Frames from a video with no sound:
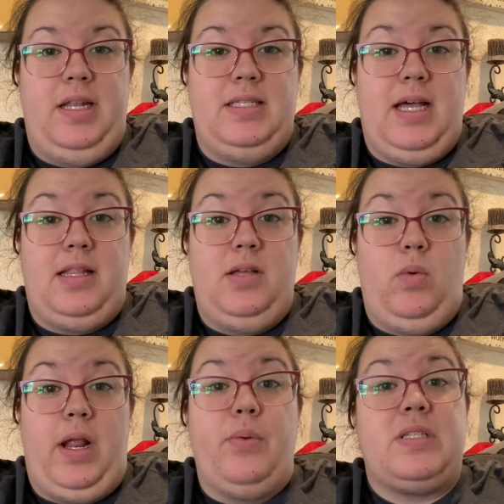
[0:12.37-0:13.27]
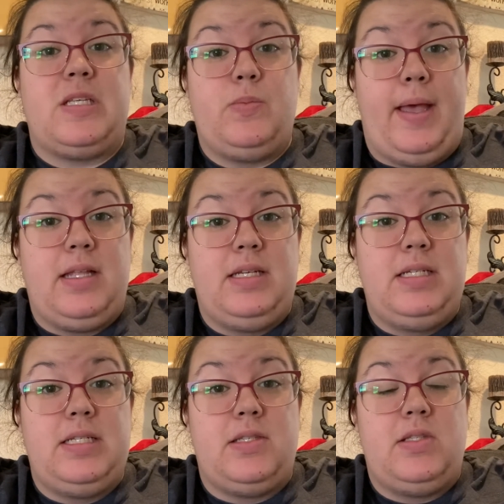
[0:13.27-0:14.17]
exactly what I was
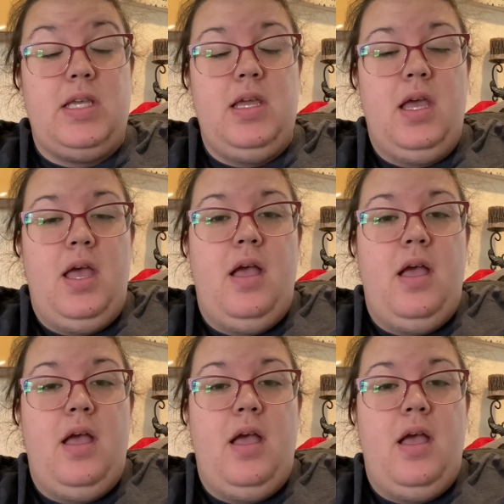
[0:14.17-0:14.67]
expecting to see,